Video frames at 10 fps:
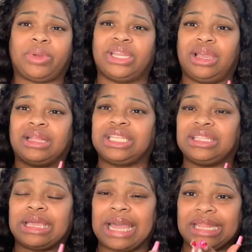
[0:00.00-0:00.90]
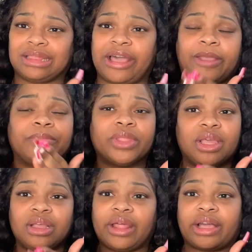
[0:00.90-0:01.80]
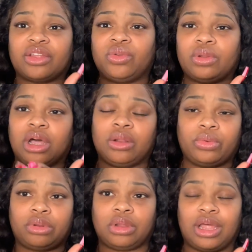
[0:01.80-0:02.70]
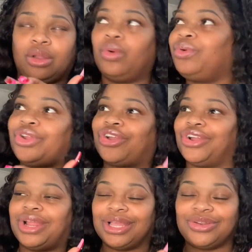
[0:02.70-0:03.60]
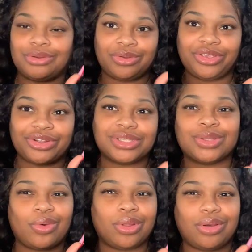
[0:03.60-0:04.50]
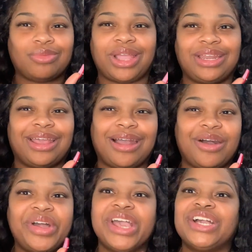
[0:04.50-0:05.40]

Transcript: Right now I think they got like a lunar New Year is going on right now,